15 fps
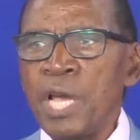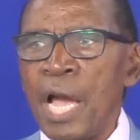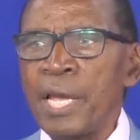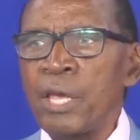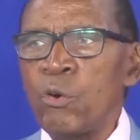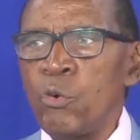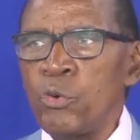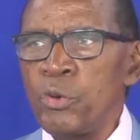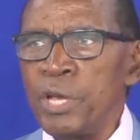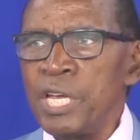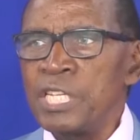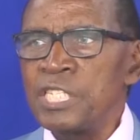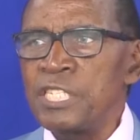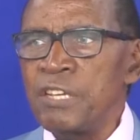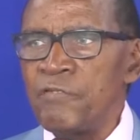Agikuyu
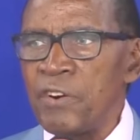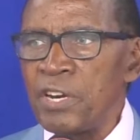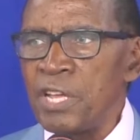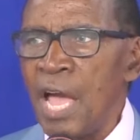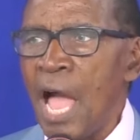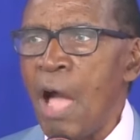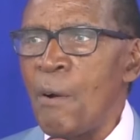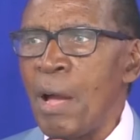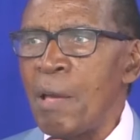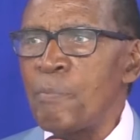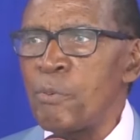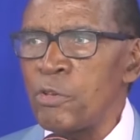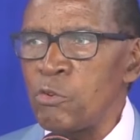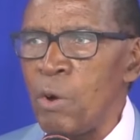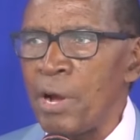is different how I
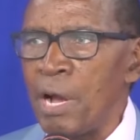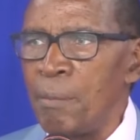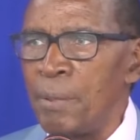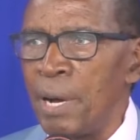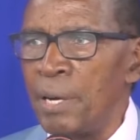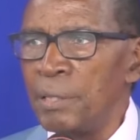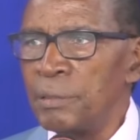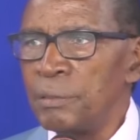approach Wakamba.